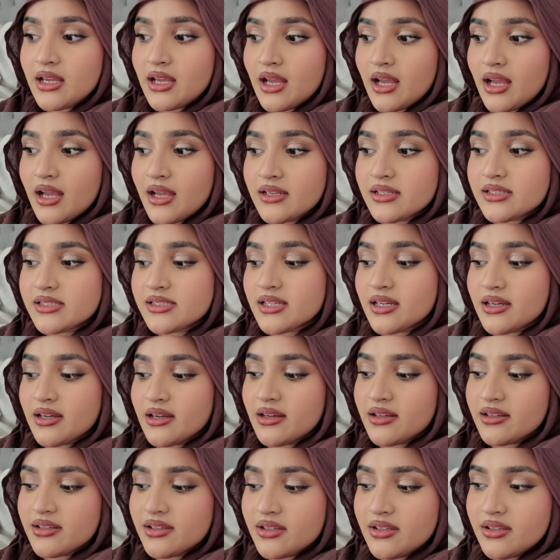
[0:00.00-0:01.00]
And
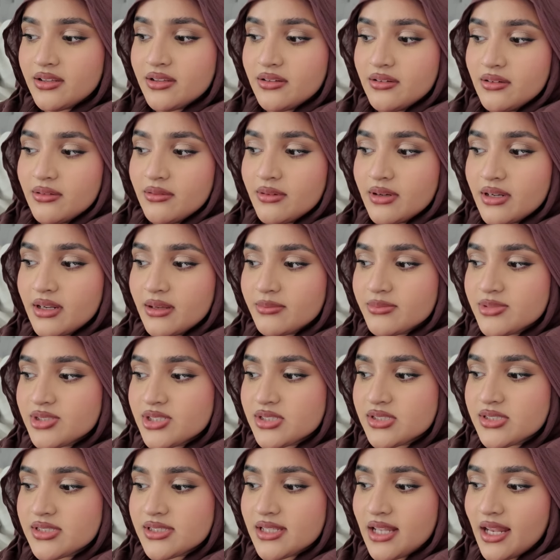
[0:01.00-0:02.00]
yeah, you know, when I'm
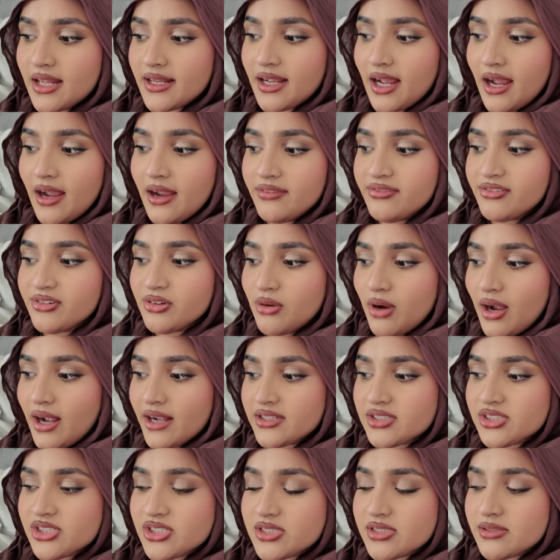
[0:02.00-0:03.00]
just like, I feel
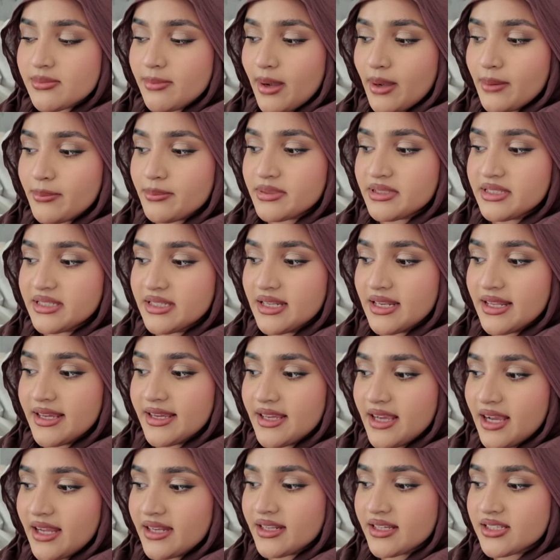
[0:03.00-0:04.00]
anxious about being
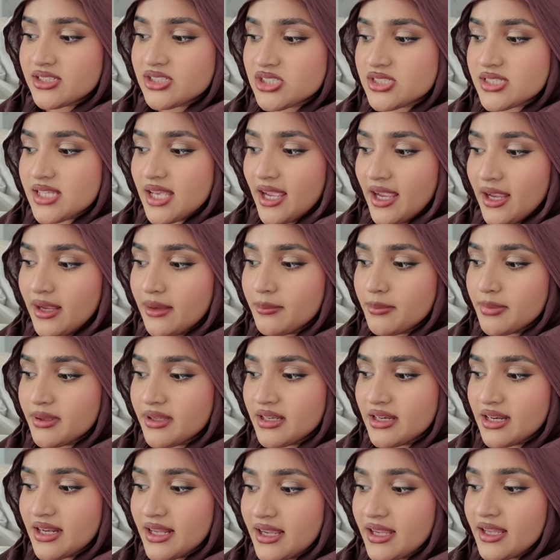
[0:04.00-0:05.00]
late, and I just hate
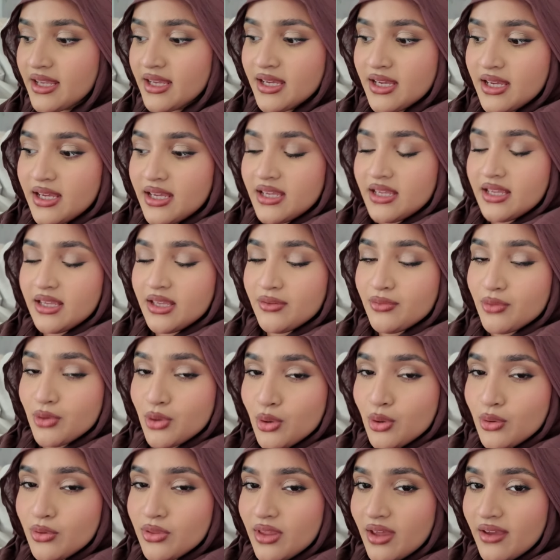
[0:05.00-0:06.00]
being late, even
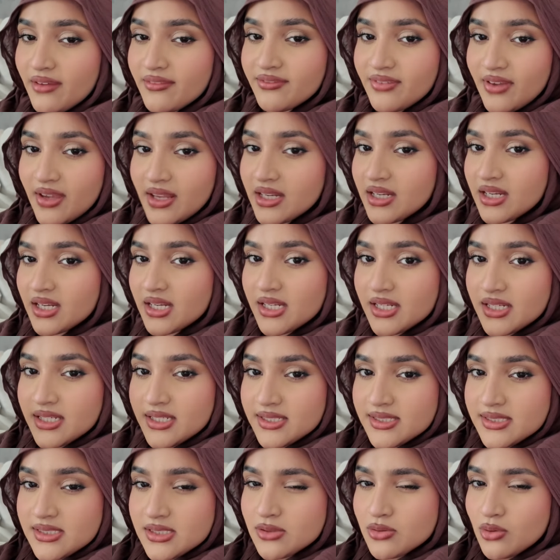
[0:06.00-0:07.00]
though the event
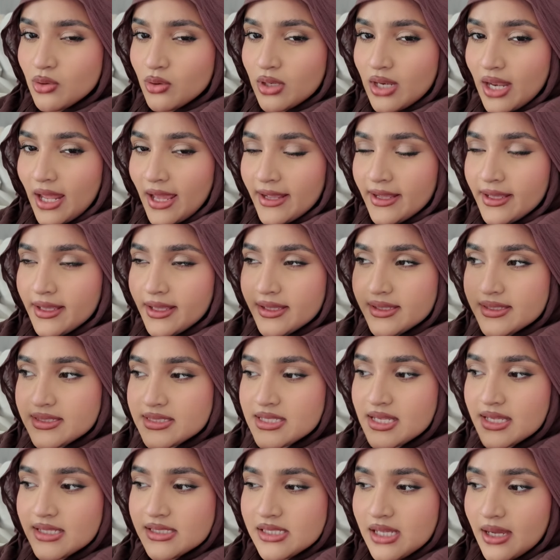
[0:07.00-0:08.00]
is not like a
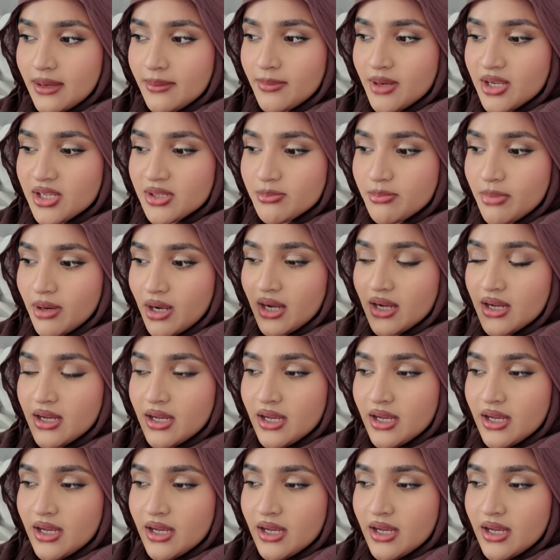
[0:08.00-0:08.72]
set time, but